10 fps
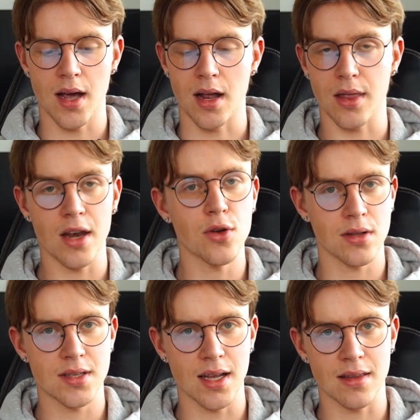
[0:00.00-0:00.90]
and then you
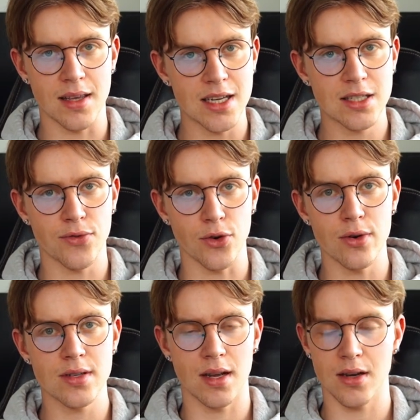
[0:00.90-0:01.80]
can take the
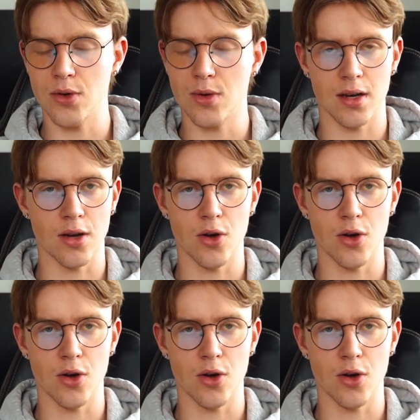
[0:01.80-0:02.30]
eastfjords and you can